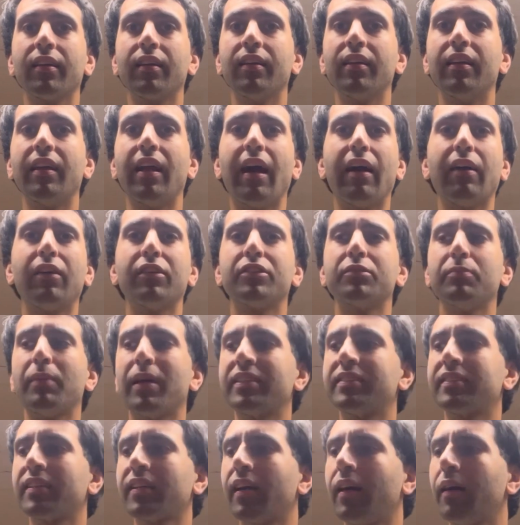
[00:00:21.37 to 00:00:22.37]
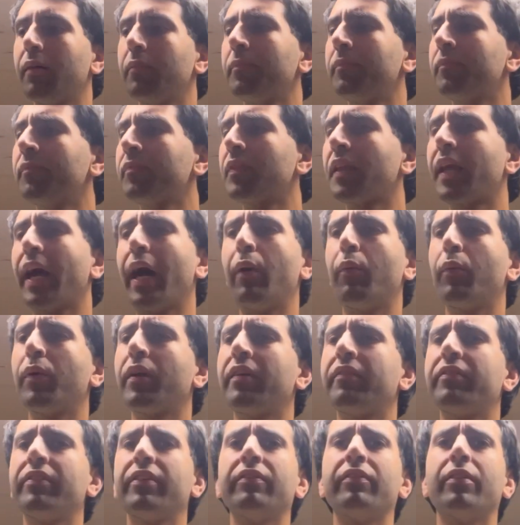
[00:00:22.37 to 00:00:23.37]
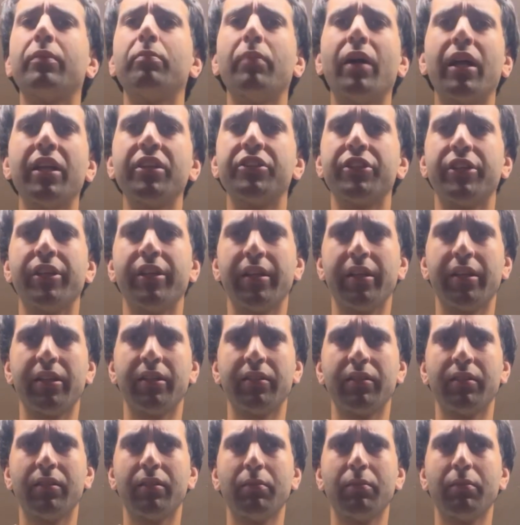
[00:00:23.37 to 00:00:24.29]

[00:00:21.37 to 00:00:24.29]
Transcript: and how I was messing up, I wouldn't have even mentioned it.